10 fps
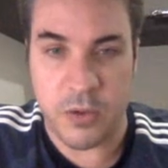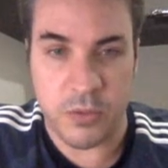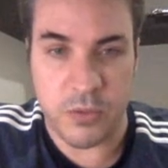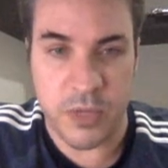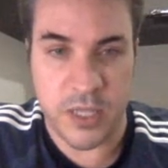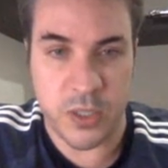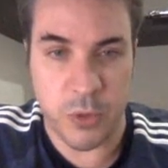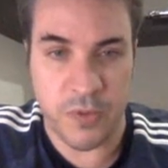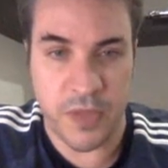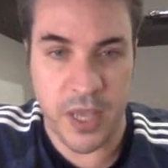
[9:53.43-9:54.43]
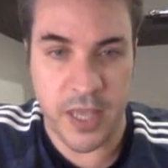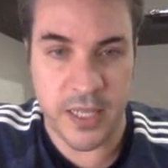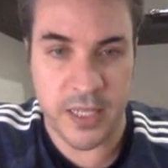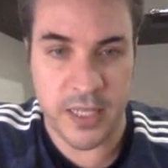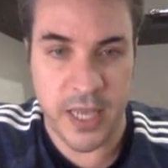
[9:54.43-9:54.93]
Let's remove the
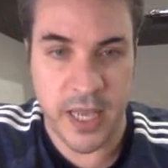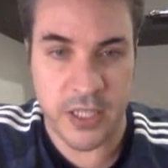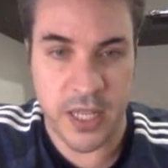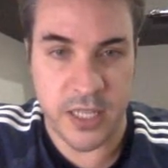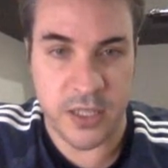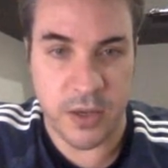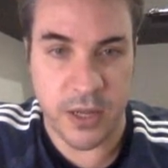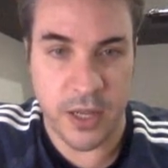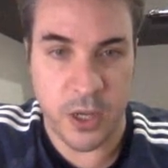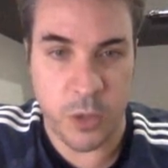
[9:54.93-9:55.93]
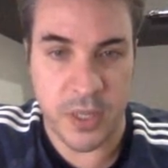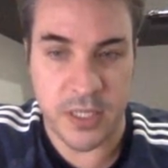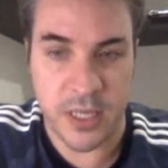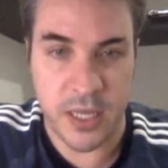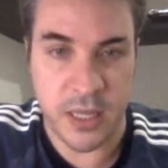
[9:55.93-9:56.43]
SSH, that's not going to help
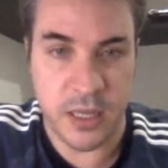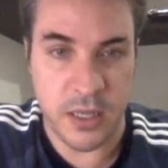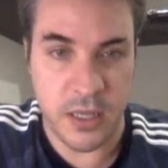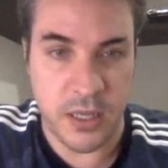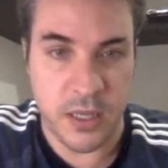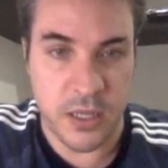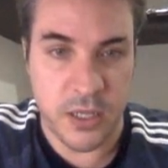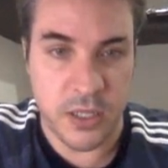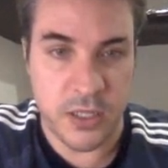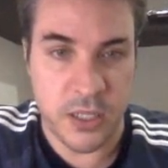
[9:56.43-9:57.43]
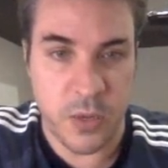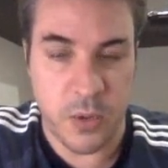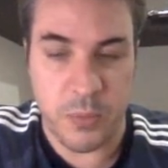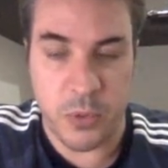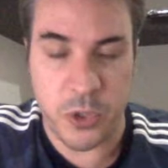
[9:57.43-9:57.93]
us either. So we're
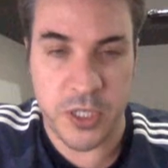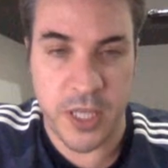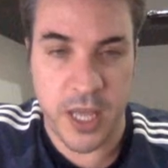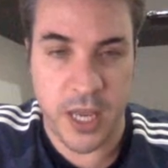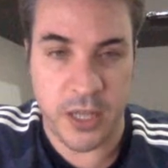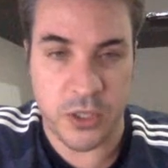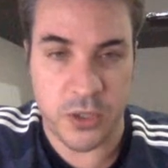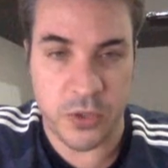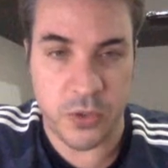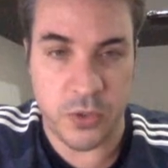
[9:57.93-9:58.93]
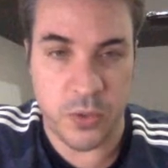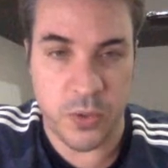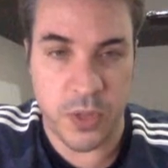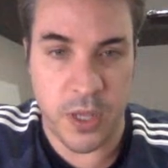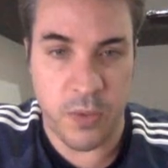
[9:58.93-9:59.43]
pushing that into
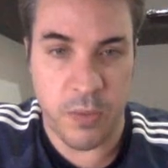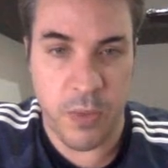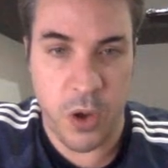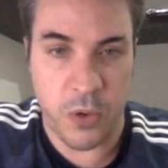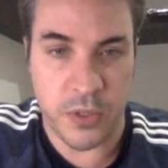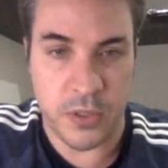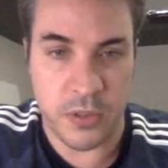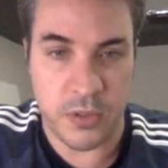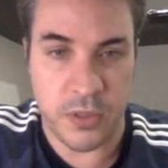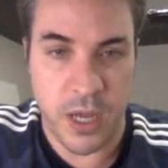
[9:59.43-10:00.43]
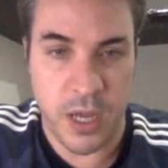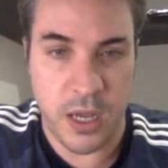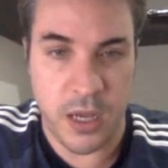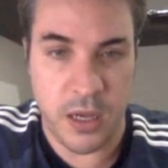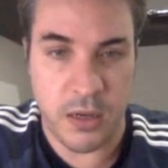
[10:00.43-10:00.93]
the remote
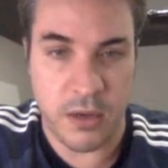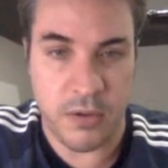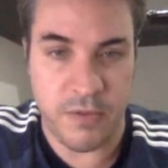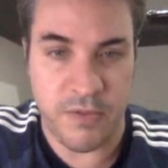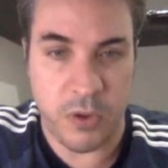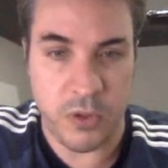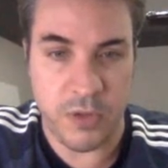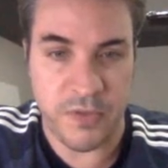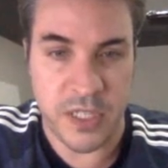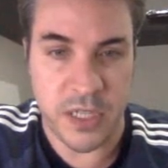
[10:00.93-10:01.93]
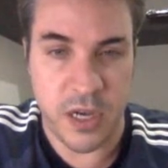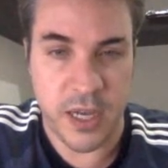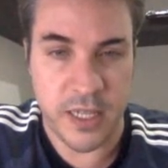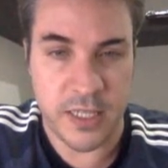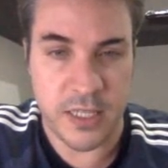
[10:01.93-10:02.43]
folder for
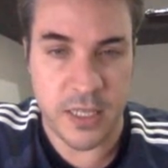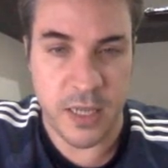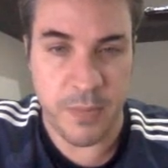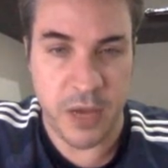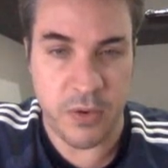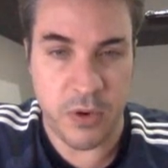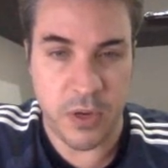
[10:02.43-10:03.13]
sites, Bedrock,